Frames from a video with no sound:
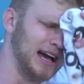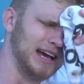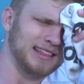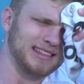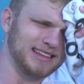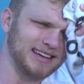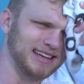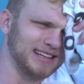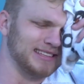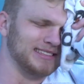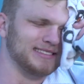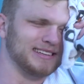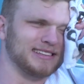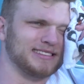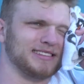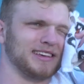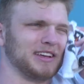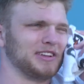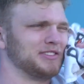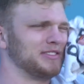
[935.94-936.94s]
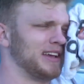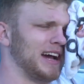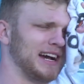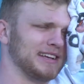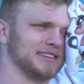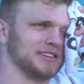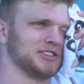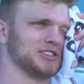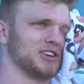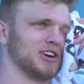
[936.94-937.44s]
I think it's like guys
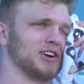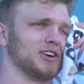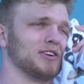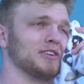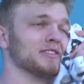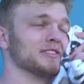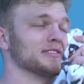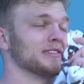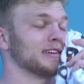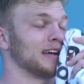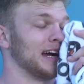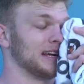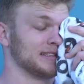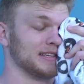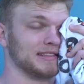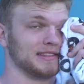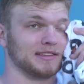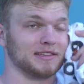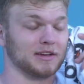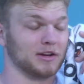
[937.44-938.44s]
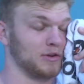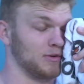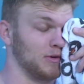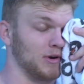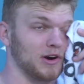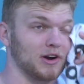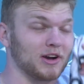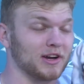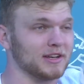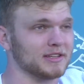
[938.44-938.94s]
like Charles, the guys like the
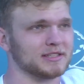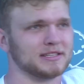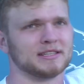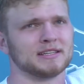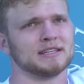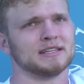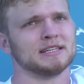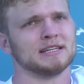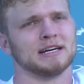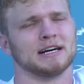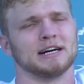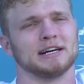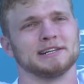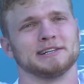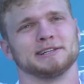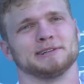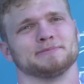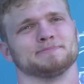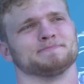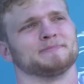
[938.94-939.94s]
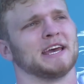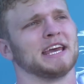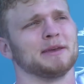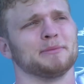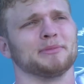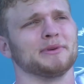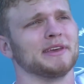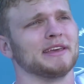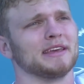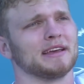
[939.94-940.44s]
Aquaras,
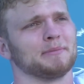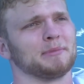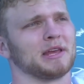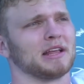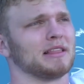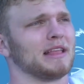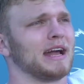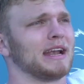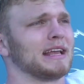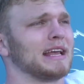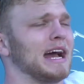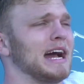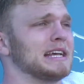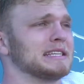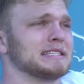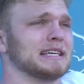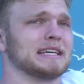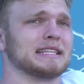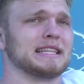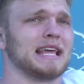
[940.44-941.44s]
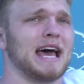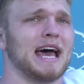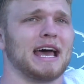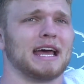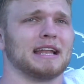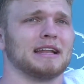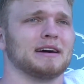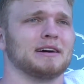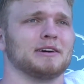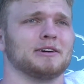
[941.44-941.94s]
AB. I mean, a lot of guys like
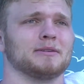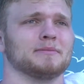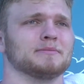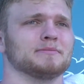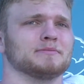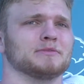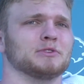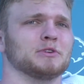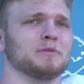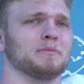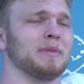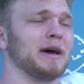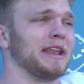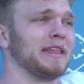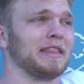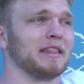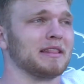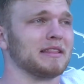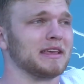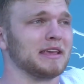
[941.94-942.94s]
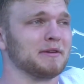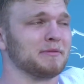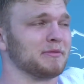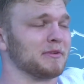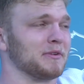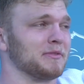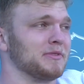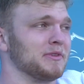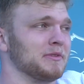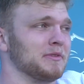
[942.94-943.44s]
that who have been in the league
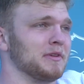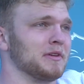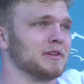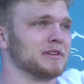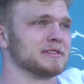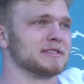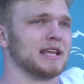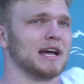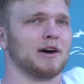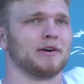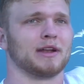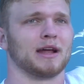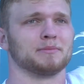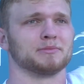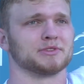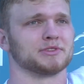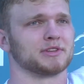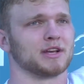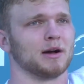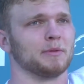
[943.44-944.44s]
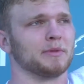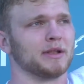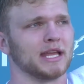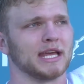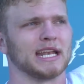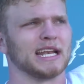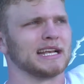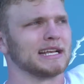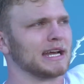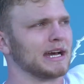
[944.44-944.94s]
for a few years now, and I'm just coming
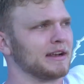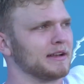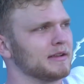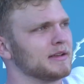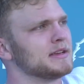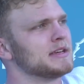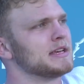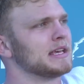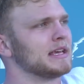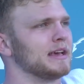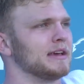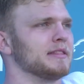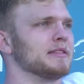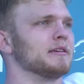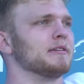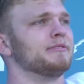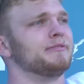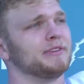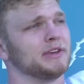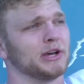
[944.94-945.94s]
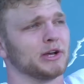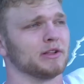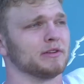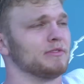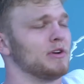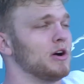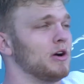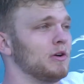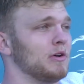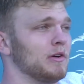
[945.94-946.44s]
in and kind of getting the feel of
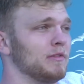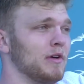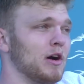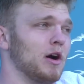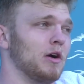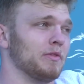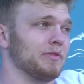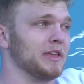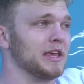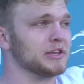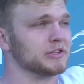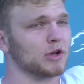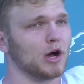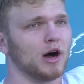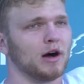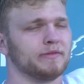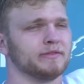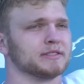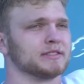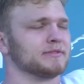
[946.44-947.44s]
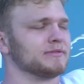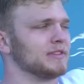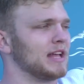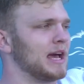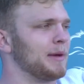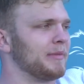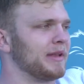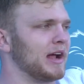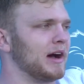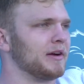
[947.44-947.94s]
all these offensive
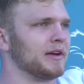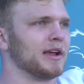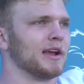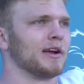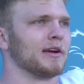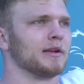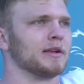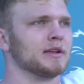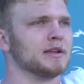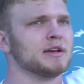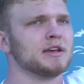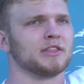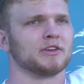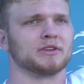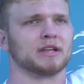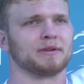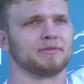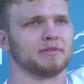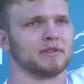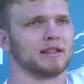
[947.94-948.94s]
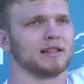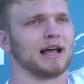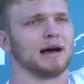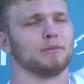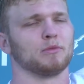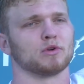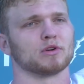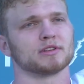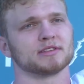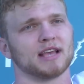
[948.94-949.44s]
linemen out here, and they're definitely a lot
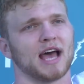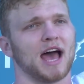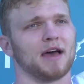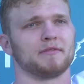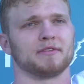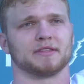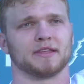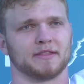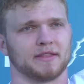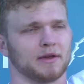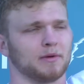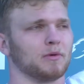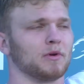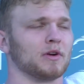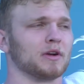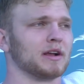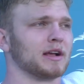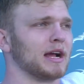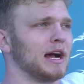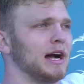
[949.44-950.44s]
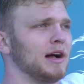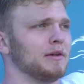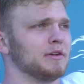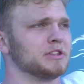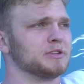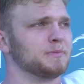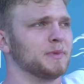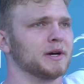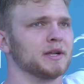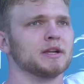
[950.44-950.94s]
more savvy than they were in college.
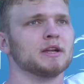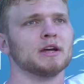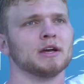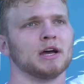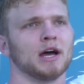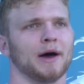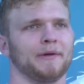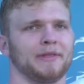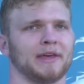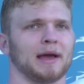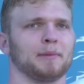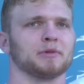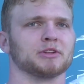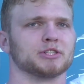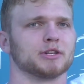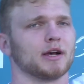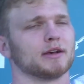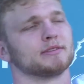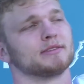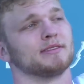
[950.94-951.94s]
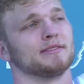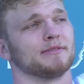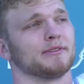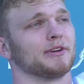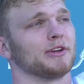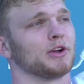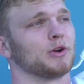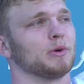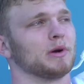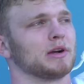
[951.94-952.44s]
But I think I'm adjusting
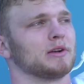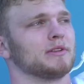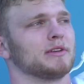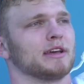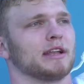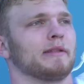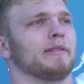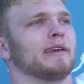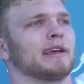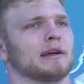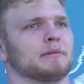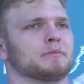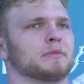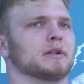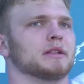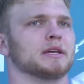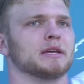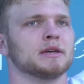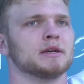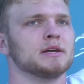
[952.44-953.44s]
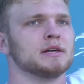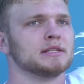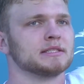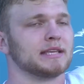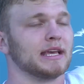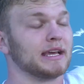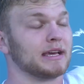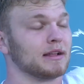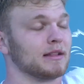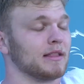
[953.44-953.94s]
very quickly, and I think I'm really
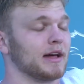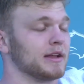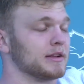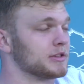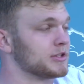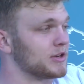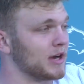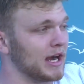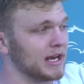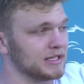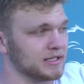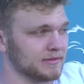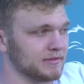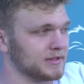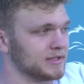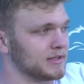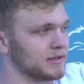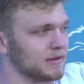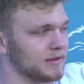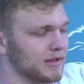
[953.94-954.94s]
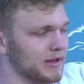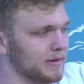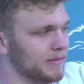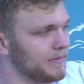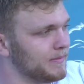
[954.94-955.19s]
taking a lot of strides every single day.